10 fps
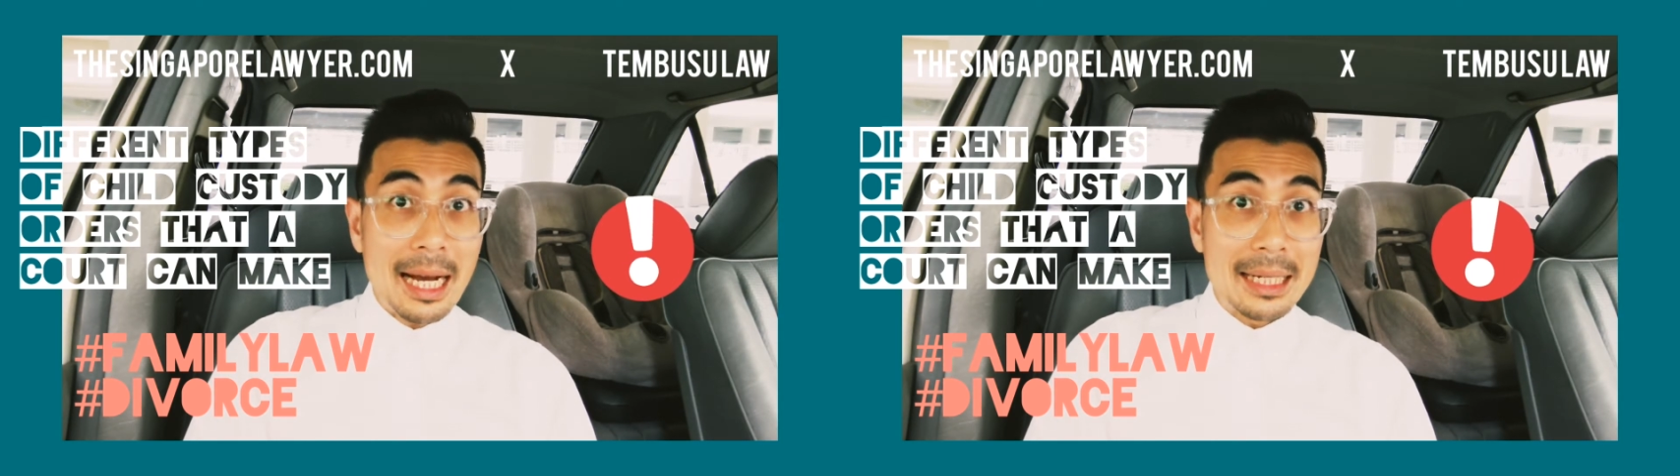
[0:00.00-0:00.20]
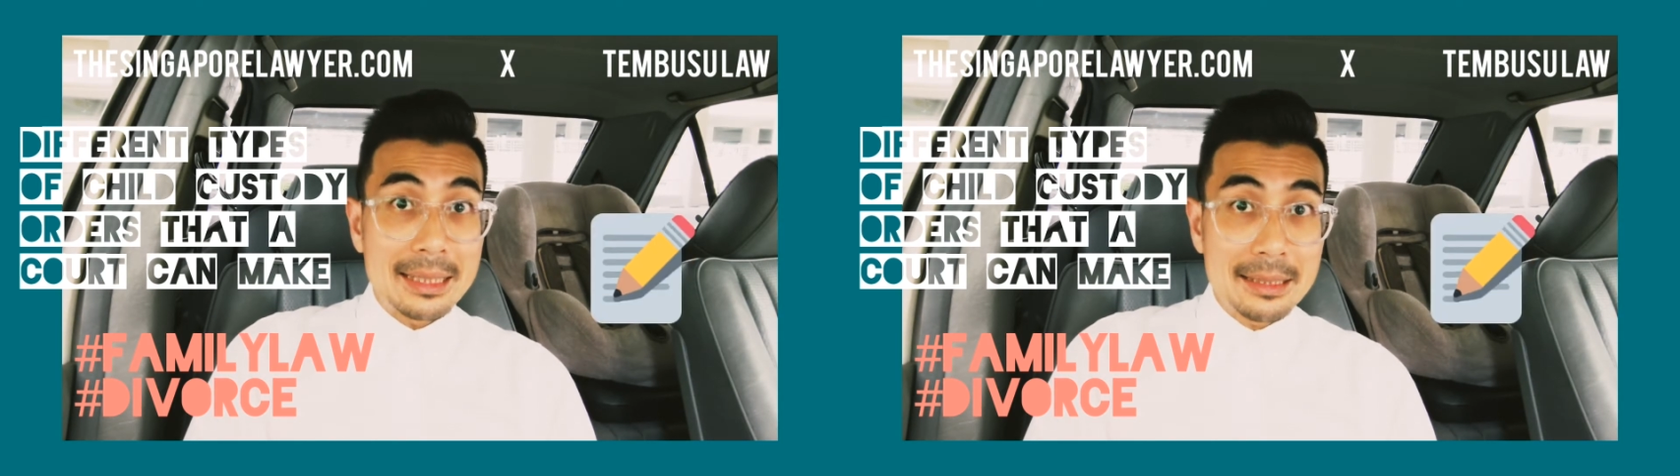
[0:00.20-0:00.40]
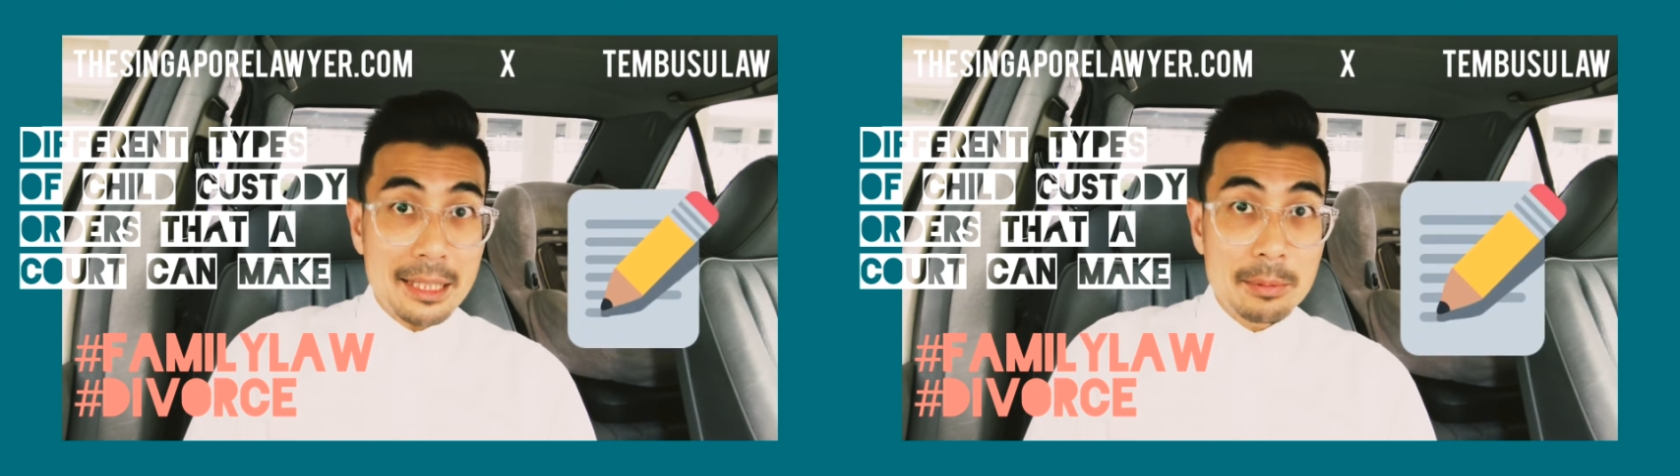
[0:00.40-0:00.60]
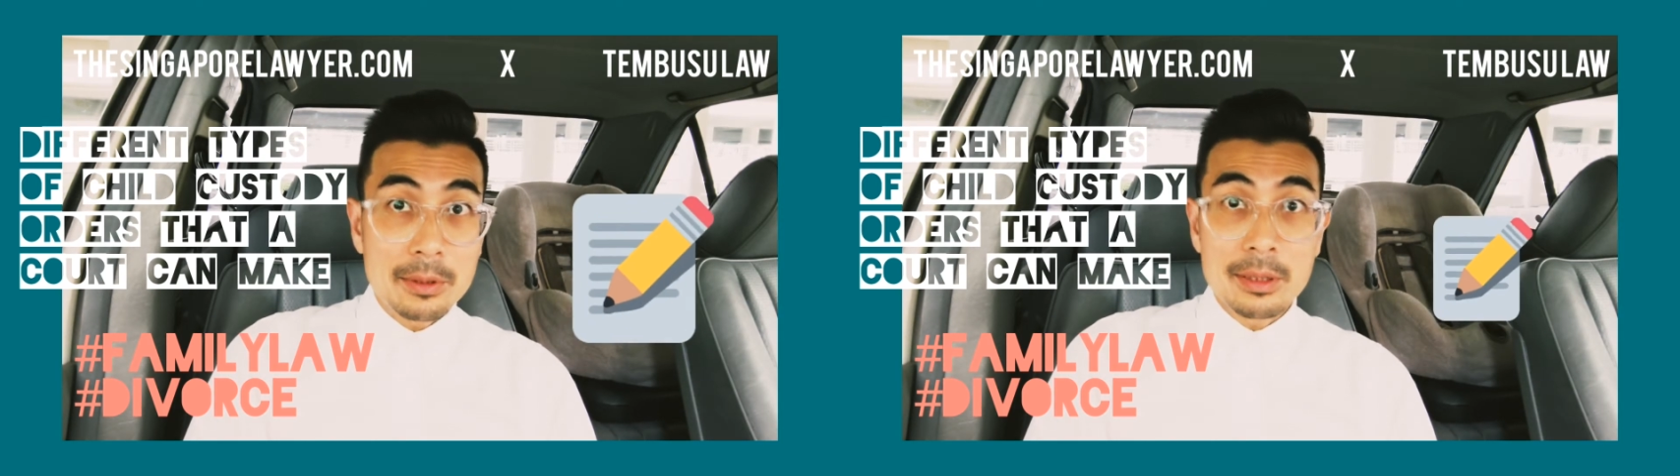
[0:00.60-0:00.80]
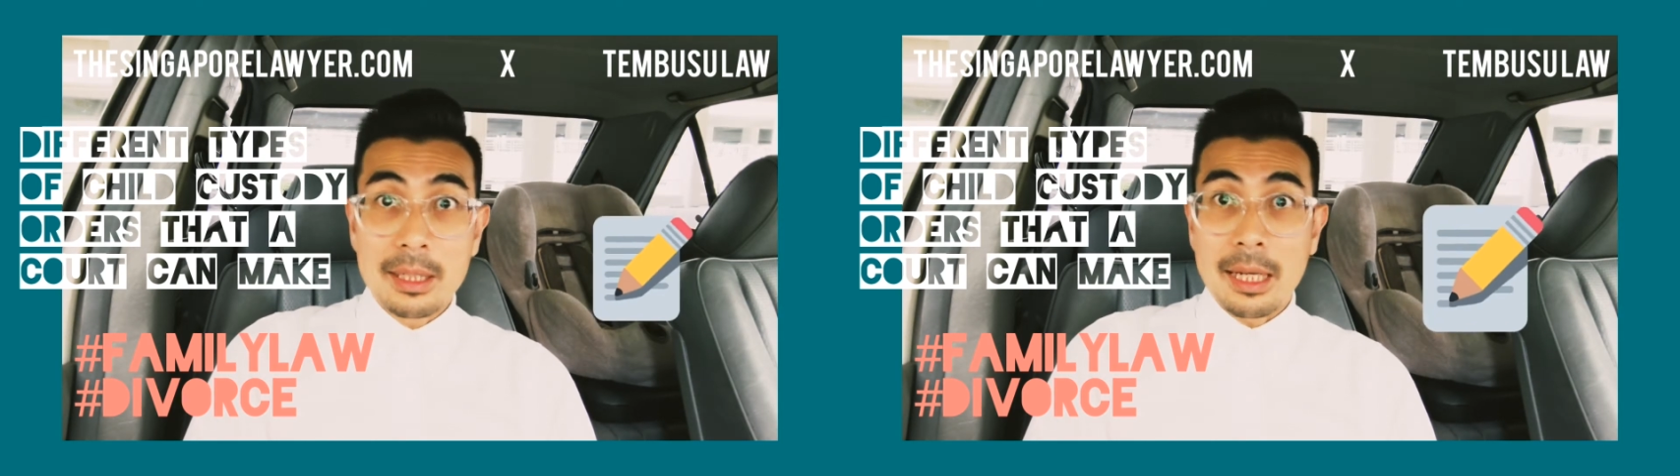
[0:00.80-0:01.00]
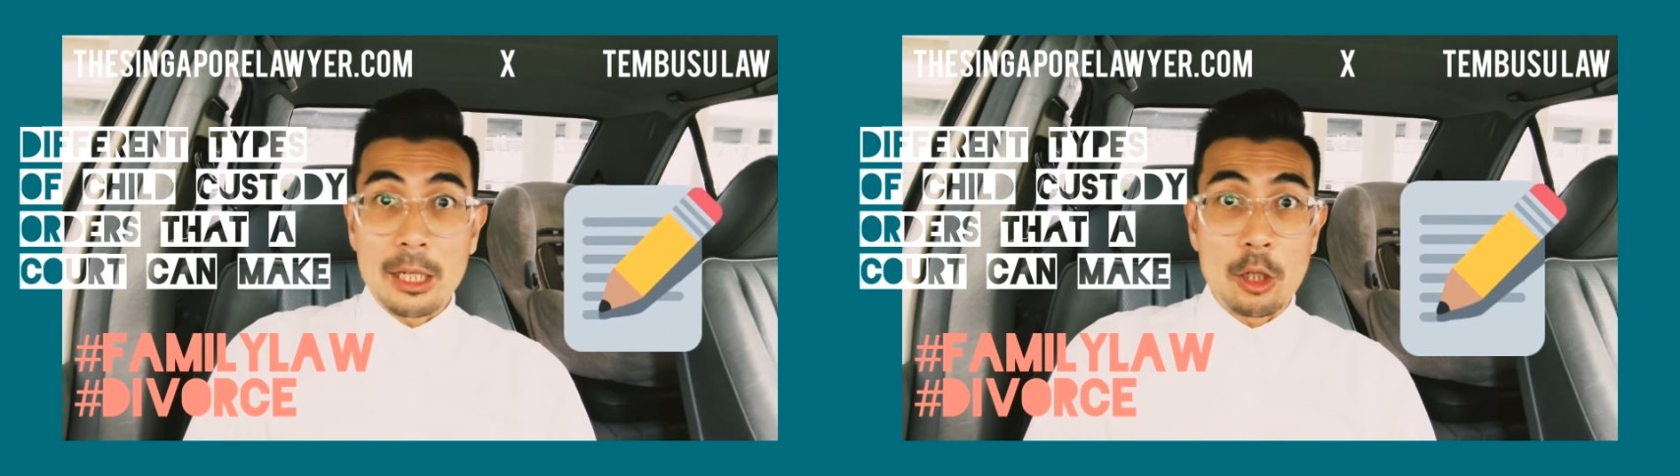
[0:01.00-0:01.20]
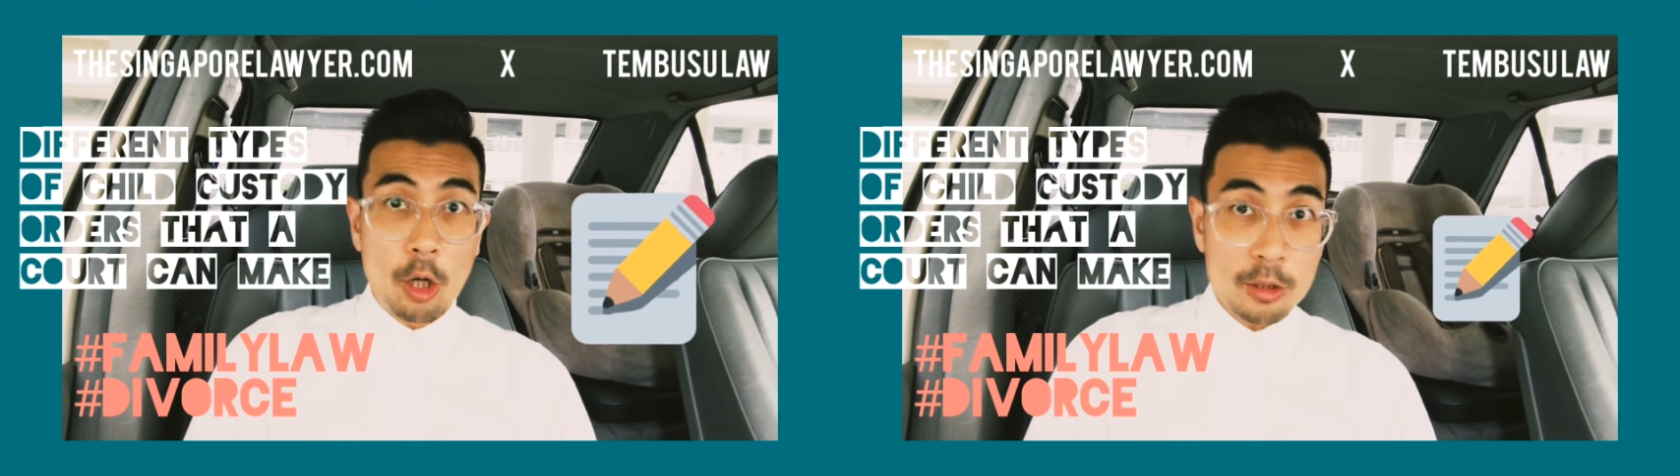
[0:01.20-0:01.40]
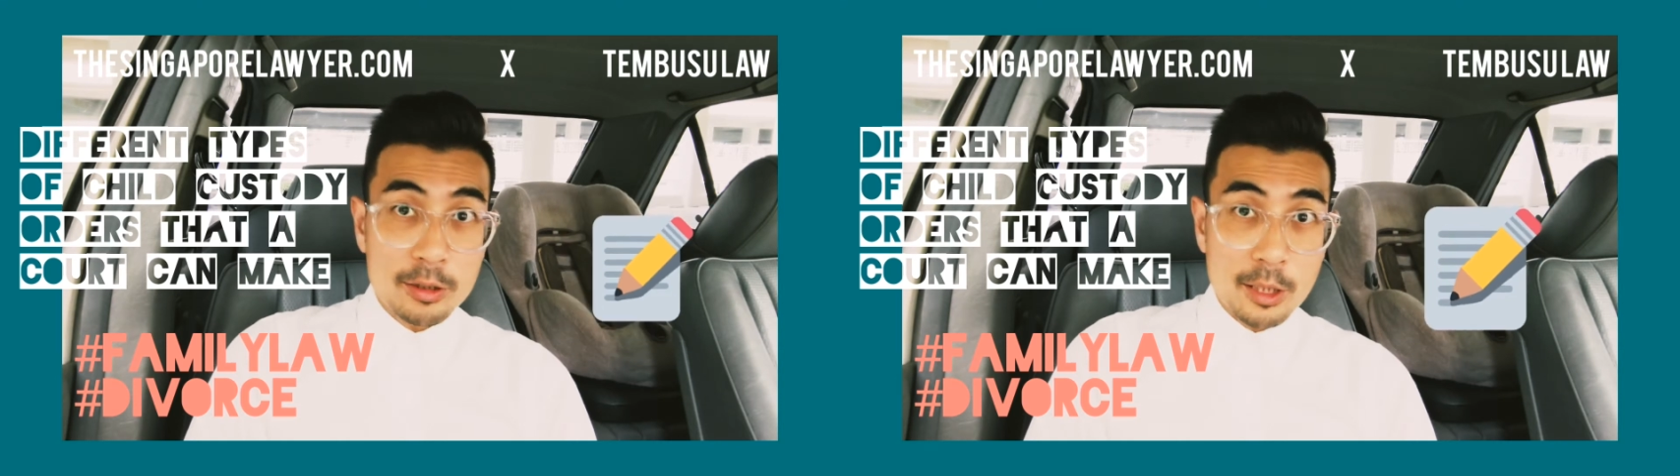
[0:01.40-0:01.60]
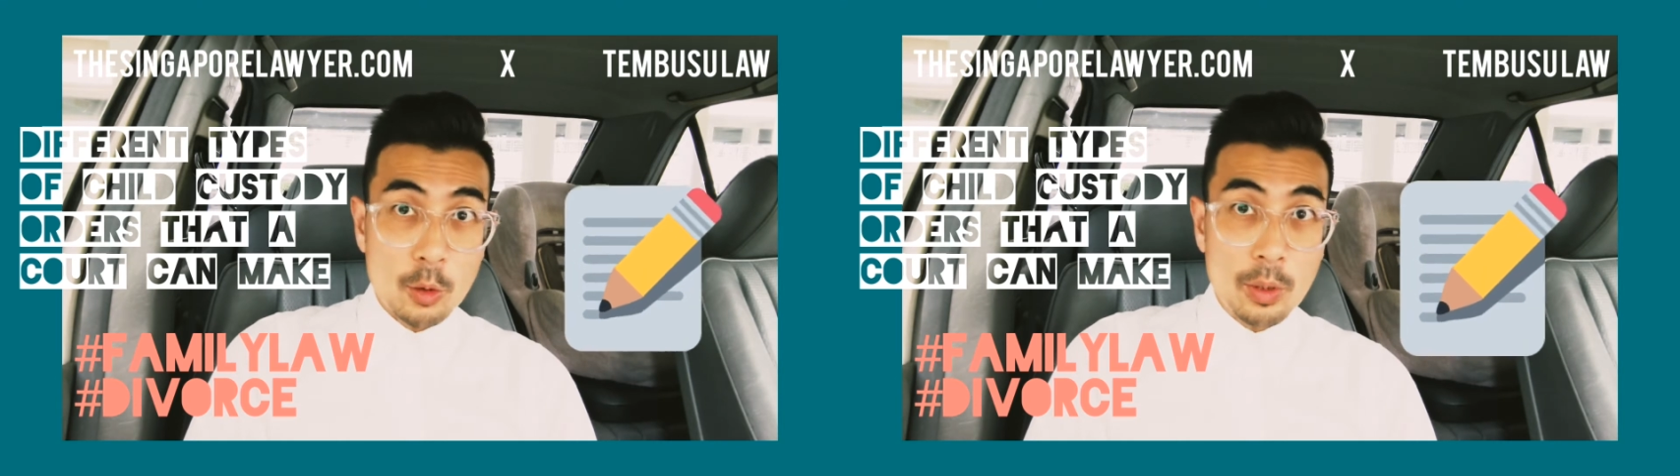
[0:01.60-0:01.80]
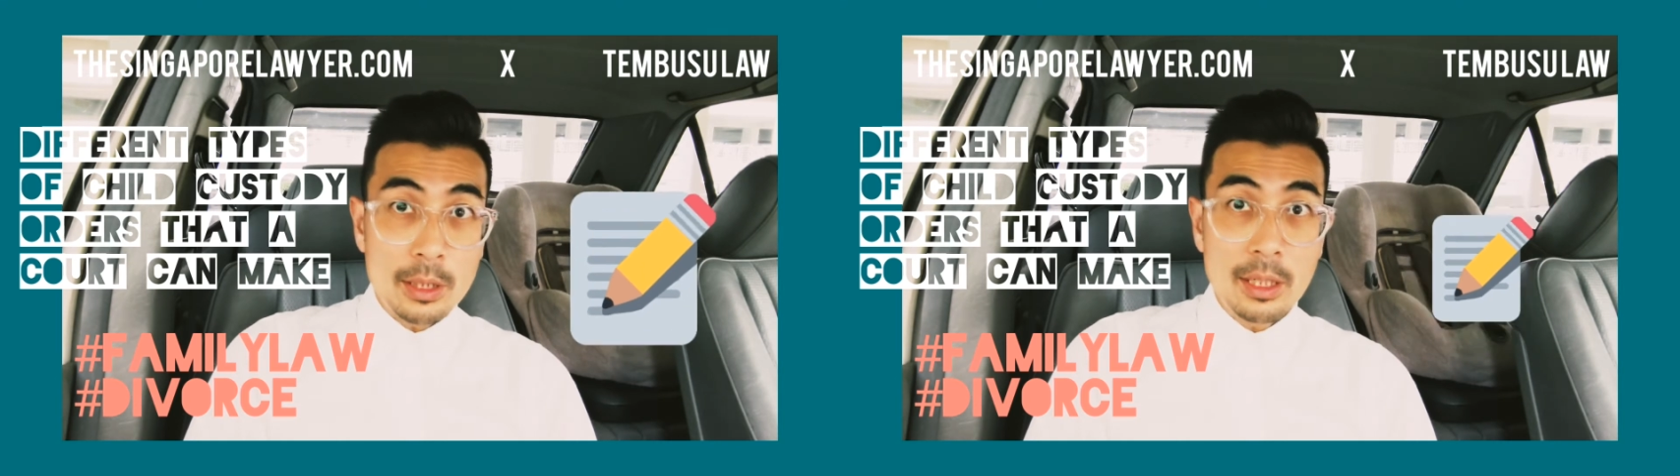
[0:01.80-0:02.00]
unstable, and
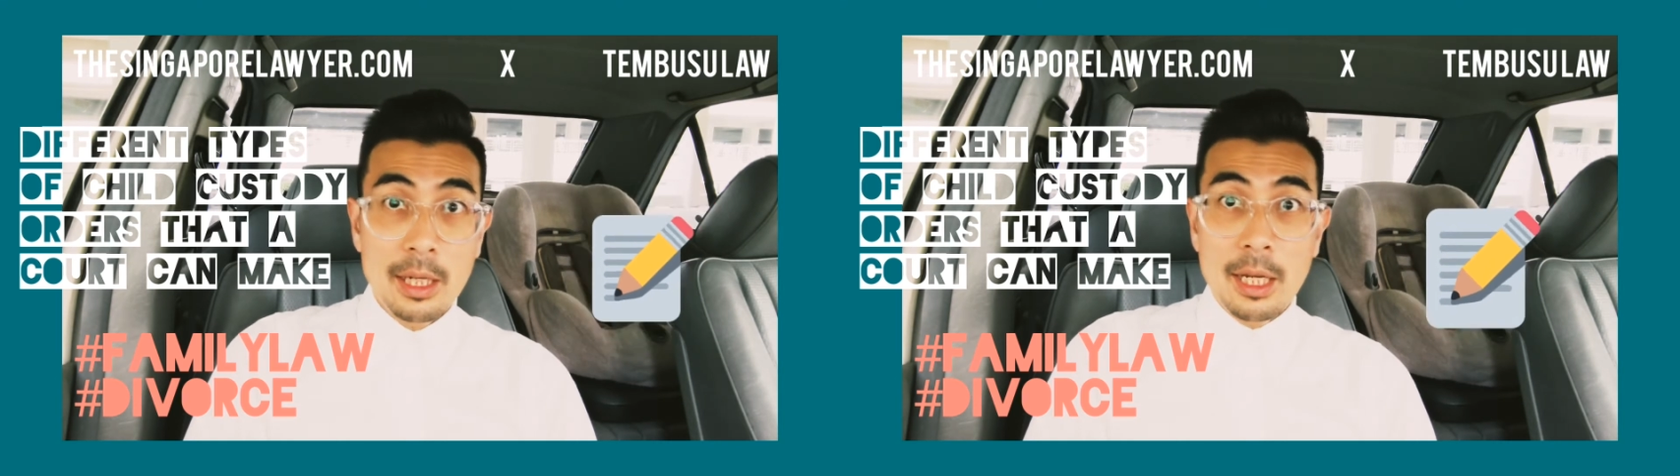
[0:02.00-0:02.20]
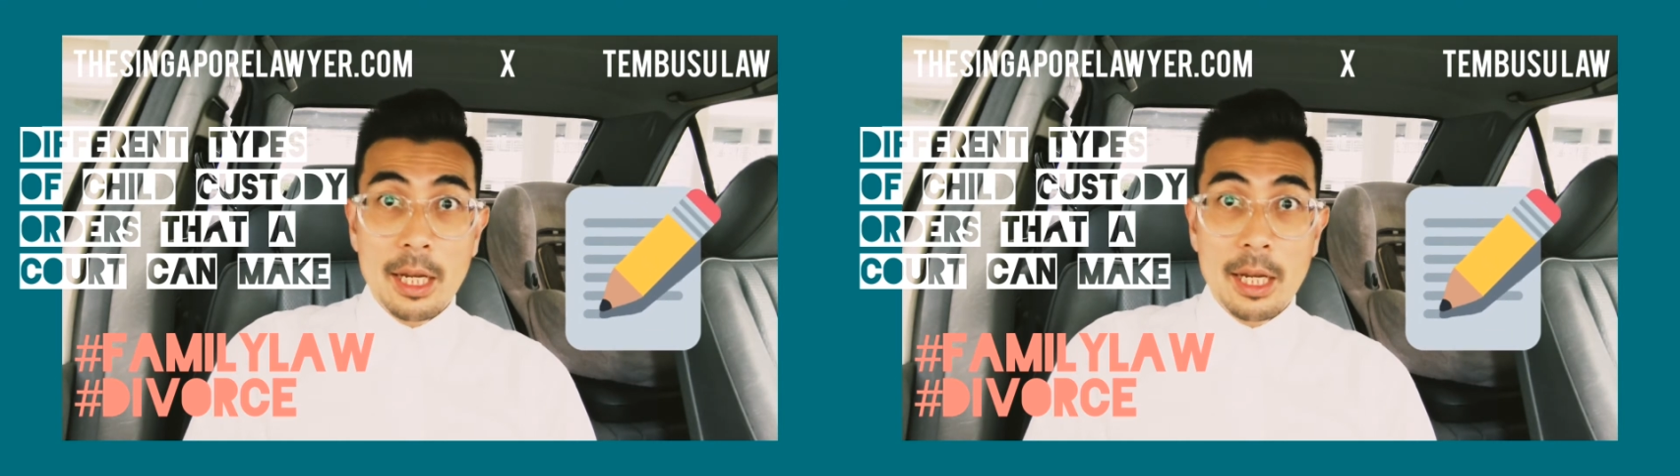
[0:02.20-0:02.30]
hostile one,